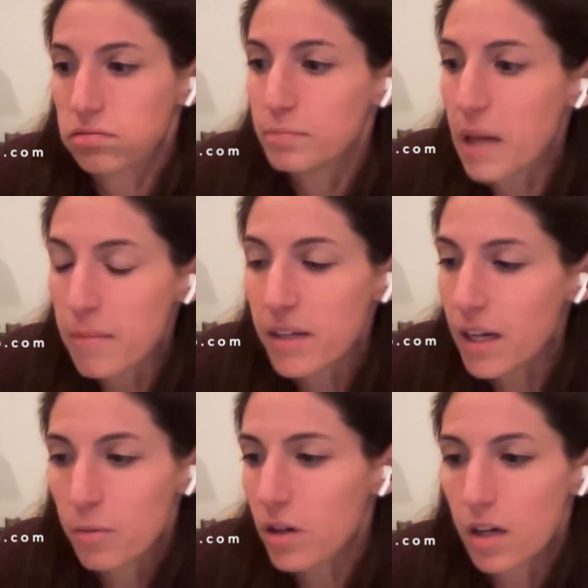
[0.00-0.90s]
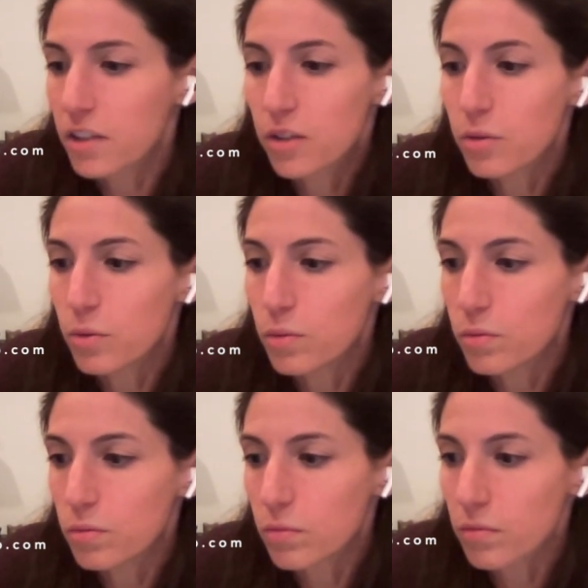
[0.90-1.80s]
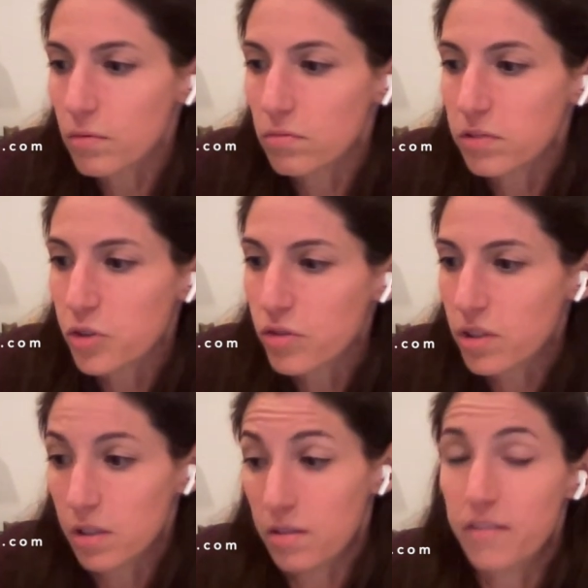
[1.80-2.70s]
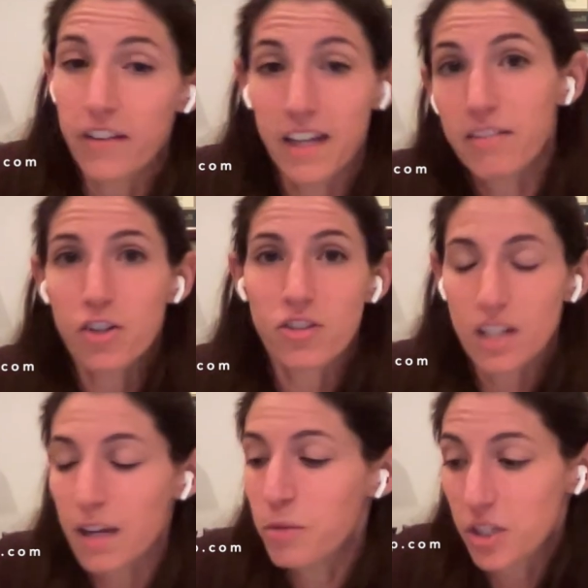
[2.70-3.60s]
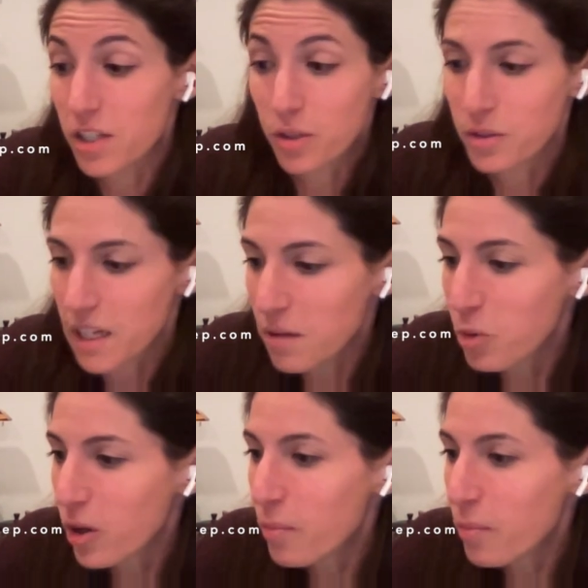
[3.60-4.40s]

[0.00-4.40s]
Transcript: maybe I would argue, if I have extra time, which I don't anymore,